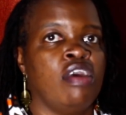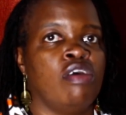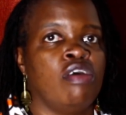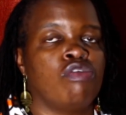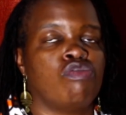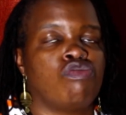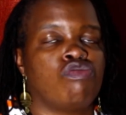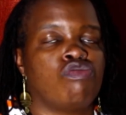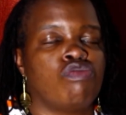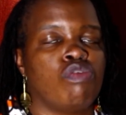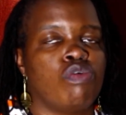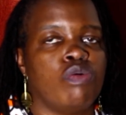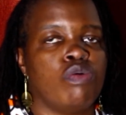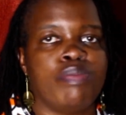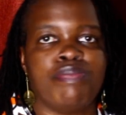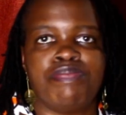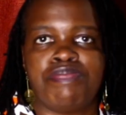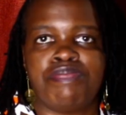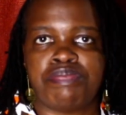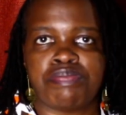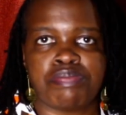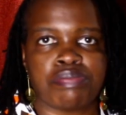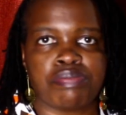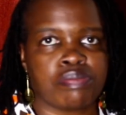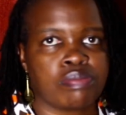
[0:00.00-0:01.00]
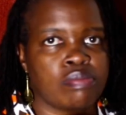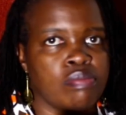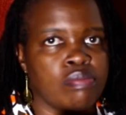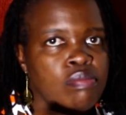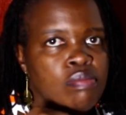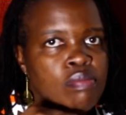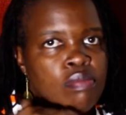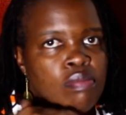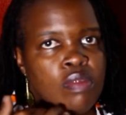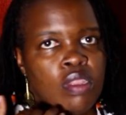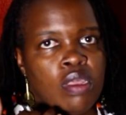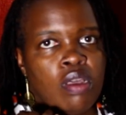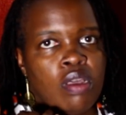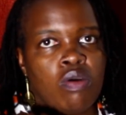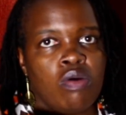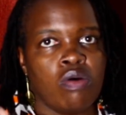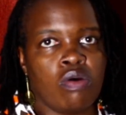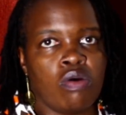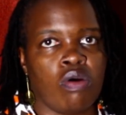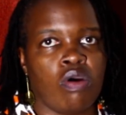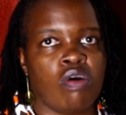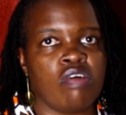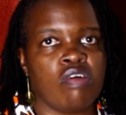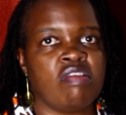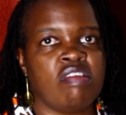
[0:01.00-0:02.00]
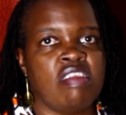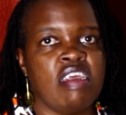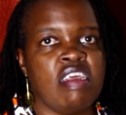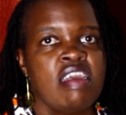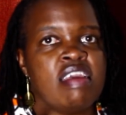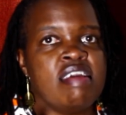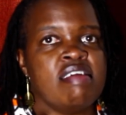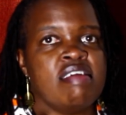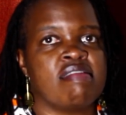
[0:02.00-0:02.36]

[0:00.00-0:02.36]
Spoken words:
So costing